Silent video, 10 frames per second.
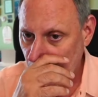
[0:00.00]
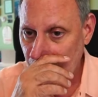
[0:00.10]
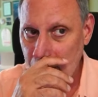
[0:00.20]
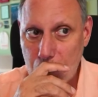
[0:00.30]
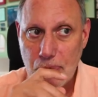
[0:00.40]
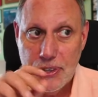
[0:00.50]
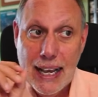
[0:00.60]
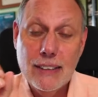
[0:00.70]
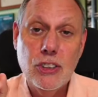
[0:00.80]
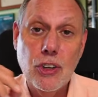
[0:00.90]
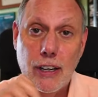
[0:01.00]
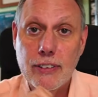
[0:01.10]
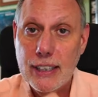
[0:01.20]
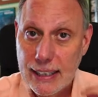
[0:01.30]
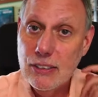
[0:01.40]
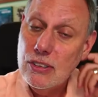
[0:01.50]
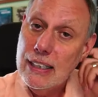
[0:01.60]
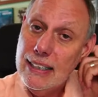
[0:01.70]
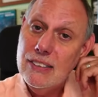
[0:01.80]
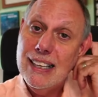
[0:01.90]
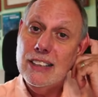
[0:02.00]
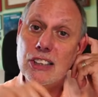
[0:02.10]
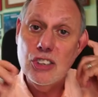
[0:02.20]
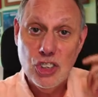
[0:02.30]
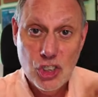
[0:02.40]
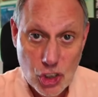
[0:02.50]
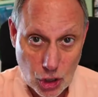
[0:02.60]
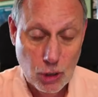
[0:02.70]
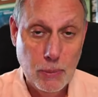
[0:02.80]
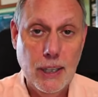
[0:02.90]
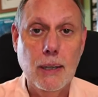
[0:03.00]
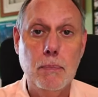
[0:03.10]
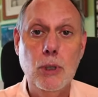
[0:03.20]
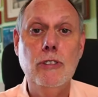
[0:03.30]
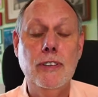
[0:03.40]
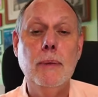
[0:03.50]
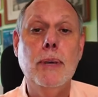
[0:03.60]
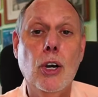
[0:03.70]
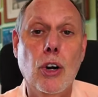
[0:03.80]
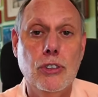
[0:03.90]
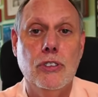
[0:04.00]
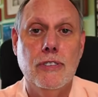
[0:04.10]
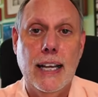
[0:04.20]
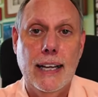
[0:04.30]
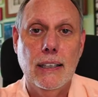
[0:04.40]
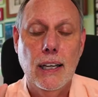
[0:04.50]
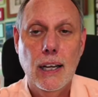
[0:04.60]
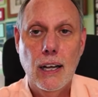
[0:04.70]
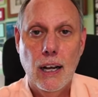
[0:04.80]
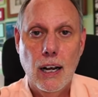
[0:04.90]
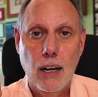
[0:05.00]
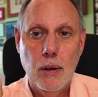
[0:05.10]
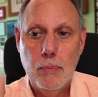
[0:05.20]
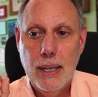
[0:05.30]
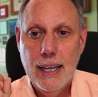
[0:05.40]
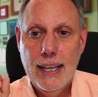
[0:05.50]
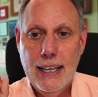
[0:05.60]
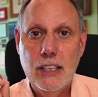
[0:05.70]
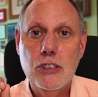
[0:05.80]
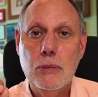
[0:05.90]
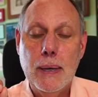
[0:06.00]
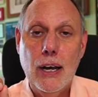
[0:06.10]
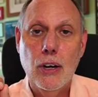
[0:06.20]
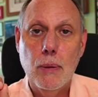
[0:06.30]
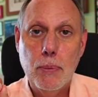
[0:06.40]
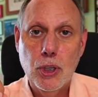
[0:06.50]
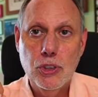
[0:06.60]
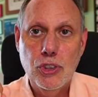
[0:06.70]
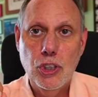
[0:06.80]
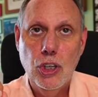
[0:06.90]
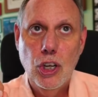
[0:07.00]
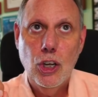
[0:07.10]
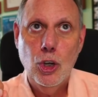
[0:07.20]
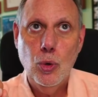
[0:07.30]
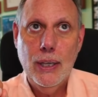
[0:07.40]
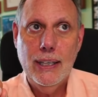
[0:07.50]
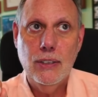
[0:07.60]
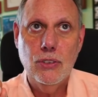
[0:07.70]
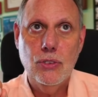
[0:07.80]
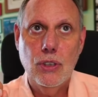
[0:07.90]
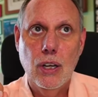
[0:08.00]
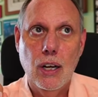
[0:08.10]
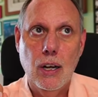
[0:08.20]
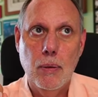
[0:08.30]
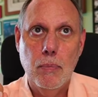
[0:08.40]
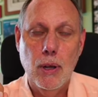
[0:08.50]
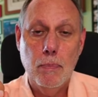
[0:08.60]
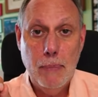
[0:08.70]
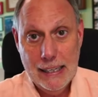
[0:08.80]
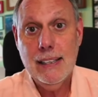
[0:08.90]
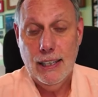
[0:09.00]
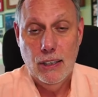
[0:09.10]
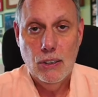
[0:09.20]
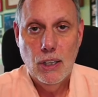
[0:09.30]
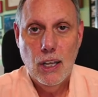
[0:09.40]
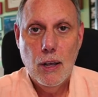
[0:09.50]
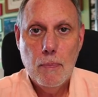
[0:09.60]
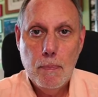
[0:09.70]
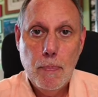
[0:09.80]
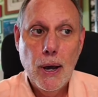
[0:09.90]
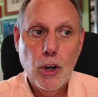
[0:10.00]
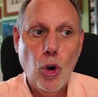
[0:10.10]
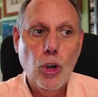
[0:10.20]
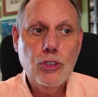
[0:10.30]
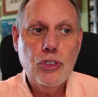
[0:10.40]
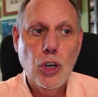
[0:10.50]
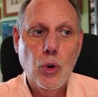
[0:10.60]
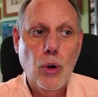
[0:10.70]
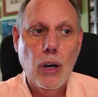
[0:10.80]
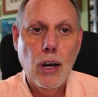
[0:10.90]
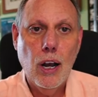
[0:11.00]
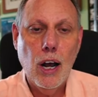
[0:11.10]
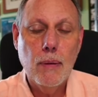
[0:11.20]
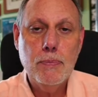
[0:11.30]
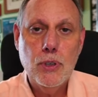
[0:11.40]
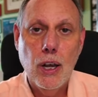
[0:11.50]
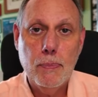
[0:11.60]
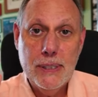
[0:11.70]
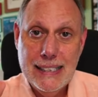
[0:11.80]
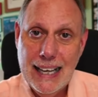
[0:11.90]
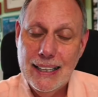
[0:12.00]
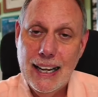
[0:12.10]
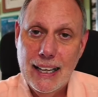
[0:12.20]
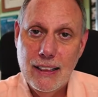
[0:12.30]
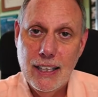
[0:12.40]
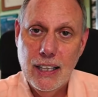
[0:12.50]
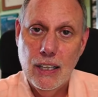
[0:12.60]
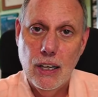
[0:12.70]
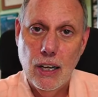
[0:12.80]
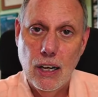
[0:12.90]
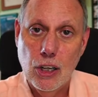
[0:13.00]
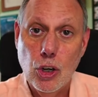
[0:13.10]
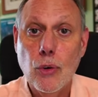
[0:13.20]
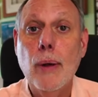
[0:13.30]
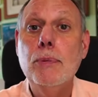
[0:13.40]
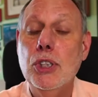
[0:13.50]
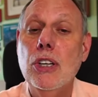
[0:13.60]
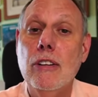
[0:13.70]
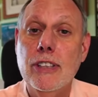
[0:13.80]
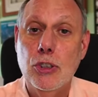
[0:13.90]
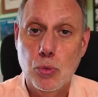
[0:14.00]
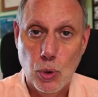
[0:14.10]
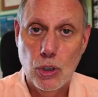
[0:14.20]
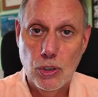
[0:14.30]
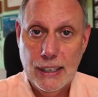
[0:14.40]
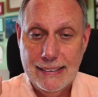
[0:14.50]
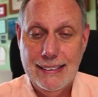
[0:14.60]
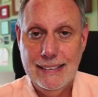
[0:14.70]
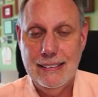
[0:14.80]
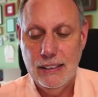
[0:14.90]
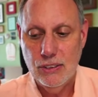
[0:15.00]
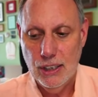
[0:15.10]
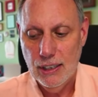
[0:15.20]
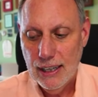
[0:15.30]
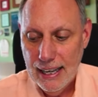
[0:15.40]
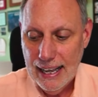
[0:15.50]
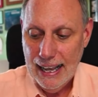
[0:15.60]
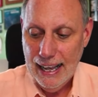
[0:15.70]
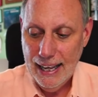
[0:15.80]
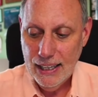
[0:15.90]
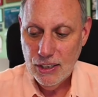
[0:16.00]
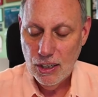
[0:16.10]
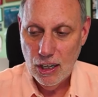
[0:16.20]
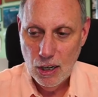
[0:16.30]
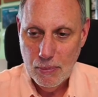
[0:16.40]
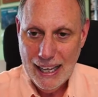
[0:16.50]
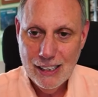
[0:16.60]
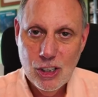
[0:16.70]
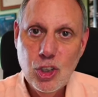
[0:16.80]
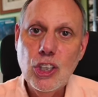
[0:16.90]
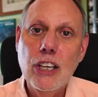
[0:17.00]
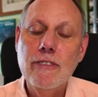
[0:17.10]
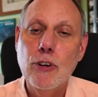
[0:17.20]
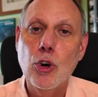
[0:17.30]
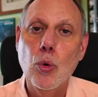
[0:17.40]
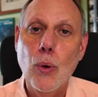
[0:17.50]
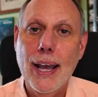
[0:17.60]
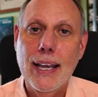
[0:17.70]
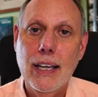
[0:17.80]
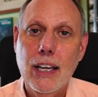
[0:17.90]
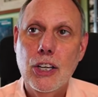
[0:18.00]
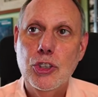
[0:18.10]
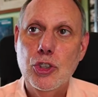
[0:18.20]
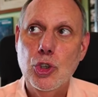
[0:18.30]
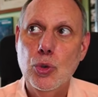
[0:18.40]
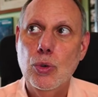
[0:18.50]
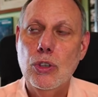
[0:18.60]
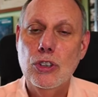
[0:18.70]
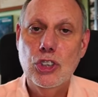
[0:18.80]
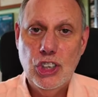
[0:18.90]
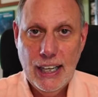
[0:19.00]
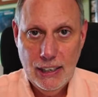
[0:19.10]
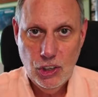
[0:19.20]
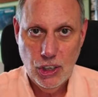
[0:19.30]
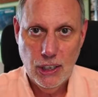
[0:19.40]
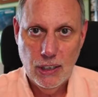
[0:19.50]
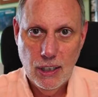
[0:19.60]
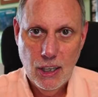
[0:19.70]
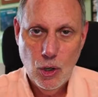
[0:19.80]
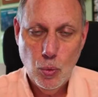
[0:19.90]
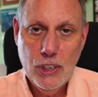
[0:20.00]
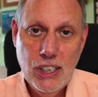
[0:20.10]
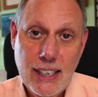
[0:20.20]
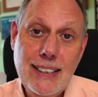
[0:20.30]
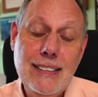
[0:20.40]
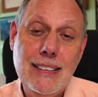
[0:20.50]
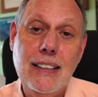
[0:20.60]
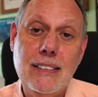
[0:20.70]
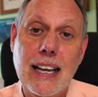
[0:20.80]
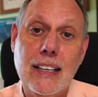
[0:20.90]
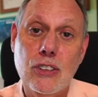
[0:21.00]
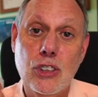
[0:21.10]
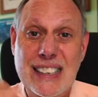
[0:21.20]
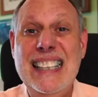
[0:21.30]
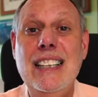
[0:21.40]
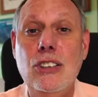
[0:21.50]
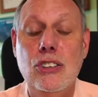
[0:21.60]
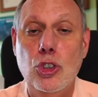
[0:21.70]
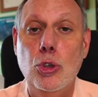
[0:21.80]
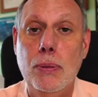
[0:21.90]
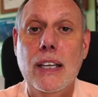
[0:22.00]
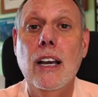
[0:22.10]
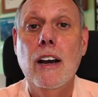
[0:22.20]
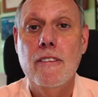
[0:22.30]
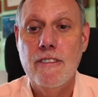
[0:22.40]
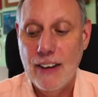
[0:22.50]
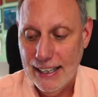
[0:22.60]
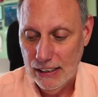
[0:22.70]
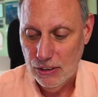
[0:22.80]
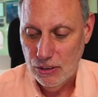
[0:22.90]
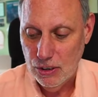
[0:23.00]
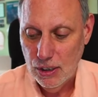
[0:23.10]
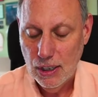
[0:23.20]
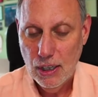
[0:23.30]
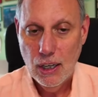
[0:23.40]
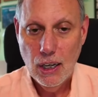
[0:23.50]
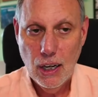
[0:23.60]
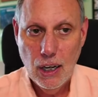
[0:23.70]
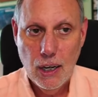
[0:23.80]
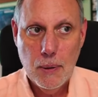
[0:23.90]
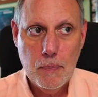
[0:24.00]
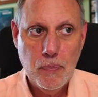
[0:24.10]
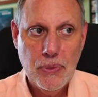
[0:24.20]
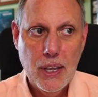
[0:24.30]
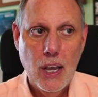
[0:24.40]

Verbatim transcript: Um, Taxi Driver is is a disturbing movie because of that. Um, it is about a person who is um, mentally ill, but also ups- upset at the uh, corruption of his world as he sees it, and um, and looking for a way to change it, which he sees as needs to be violent. Um,